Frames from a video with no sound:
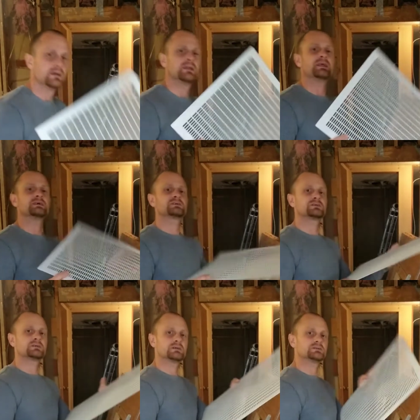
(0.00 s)
this
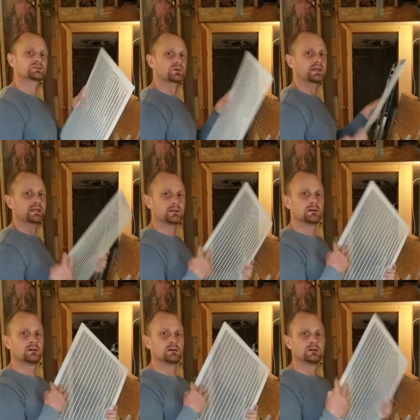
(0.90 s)
screen.
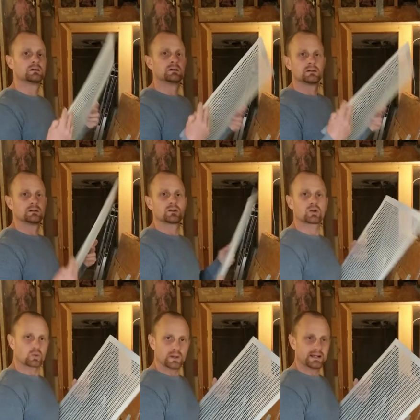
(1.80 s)

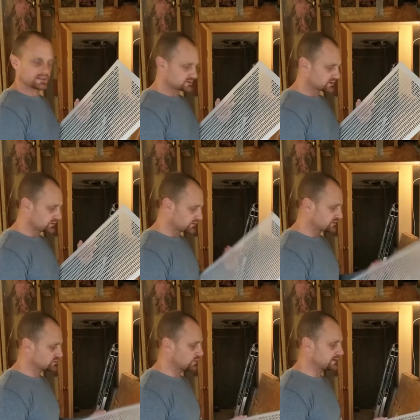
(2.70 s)
Queen excluder
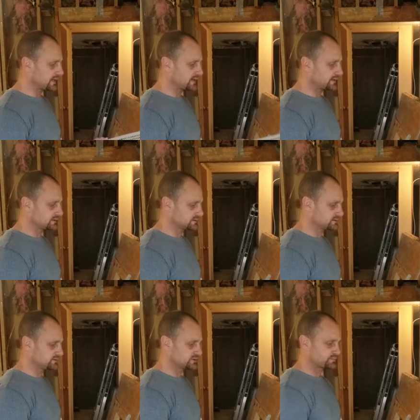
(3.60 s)
is what that is.
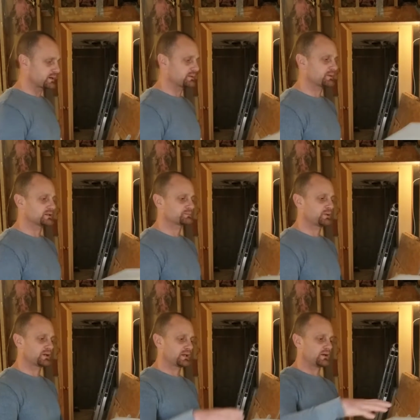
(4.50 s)
You just pretty much
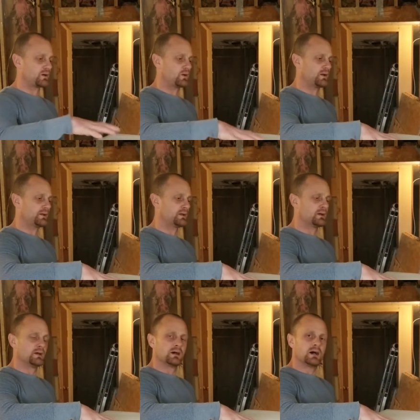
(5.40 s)
put it on
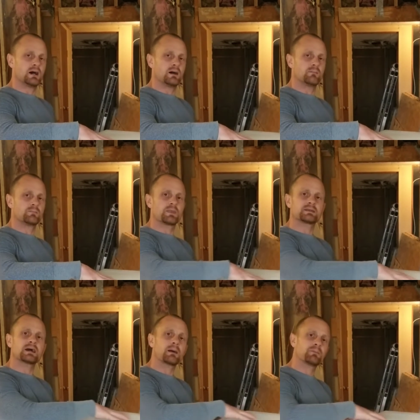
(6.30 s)
the
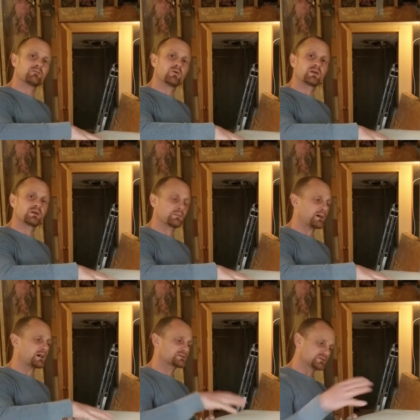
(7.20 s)
top of one of your
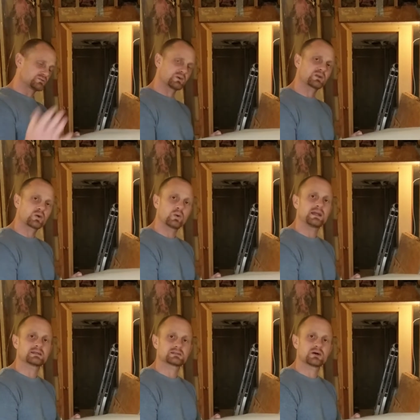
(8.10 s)
boxes where the
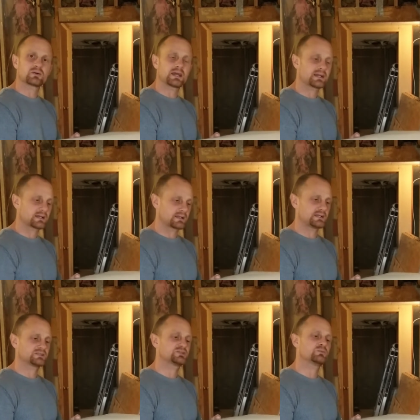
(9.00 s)
queen is located, and
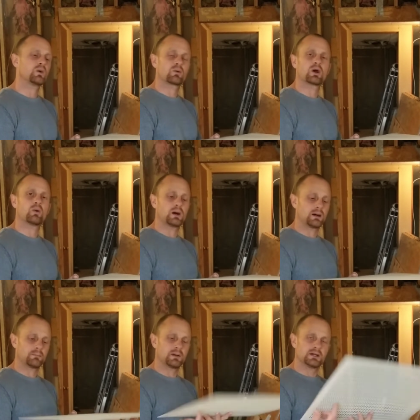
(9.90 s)
then she won't go
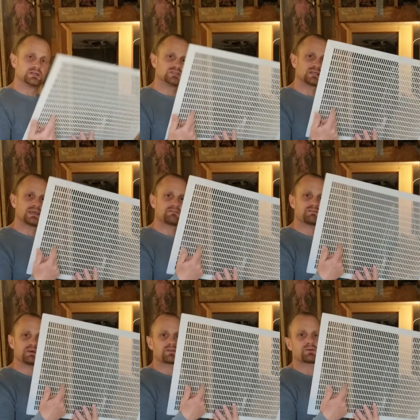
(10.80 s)
up. She can't
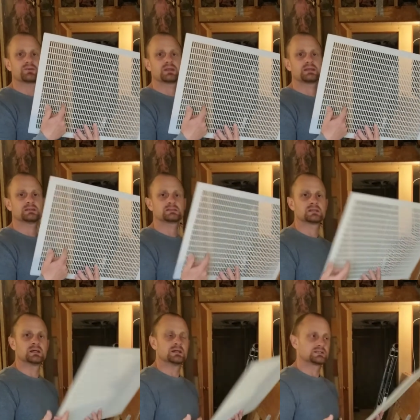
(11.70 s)
fit through these
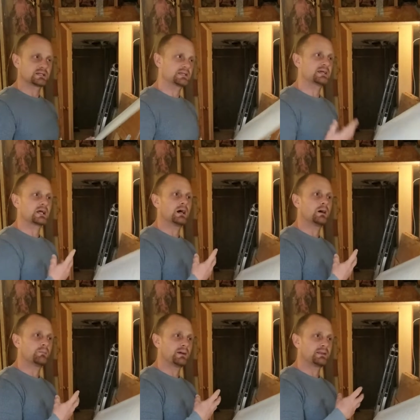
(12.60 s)
to get
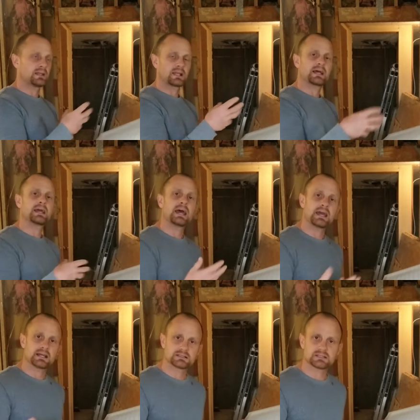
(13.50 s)
up and then lay
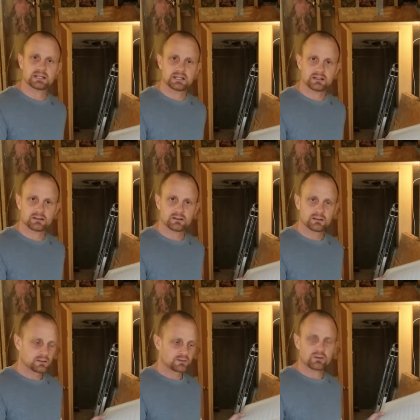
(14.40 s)
eggs in
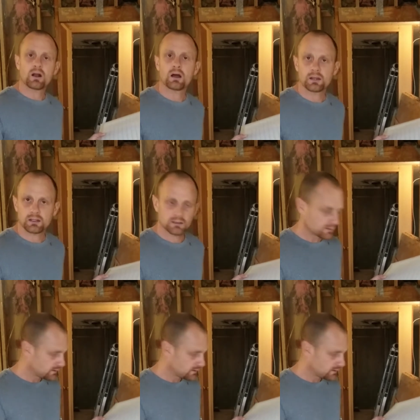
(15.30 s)
your honey.